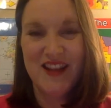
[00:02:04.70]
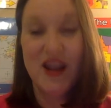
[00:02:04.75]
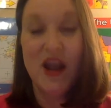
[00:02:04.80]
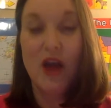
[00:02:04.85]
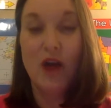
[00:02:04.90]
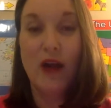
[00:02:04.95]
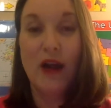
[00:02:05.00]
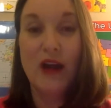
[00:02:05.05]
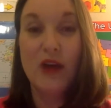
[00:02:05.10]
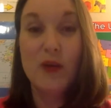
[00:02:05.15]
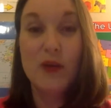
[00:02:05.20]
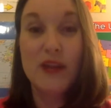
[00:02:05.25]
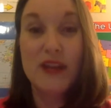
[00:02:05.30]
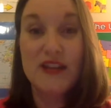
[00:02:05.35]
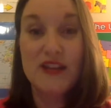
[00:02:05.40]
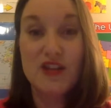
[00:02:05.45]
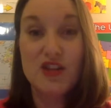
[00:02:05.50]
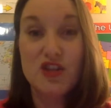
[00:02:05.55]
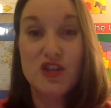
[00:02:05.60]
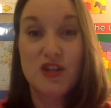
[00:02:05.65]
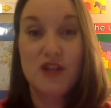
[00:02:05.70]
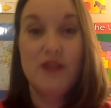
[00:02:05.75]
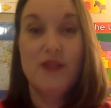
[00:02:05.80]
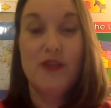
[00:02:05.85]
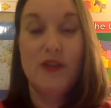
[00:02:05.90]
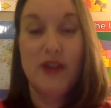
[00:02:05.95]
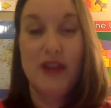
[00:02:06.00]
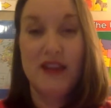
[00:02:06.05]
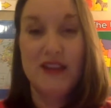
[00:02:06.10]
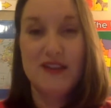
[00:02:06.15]
Okay, who would like to share
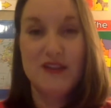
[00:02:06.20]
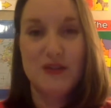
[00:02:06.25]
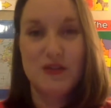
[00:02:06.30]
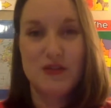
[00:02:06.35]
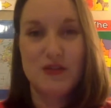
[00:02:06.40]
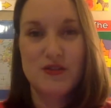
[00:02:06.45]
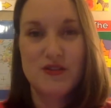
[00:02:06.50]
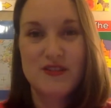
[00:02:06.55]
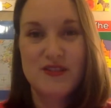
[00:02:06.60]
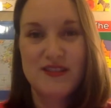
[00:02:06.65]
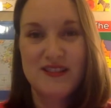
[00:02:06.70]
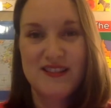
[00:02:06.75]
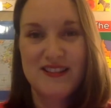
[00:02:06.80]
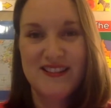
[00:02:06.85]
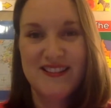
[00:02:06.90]
their answers?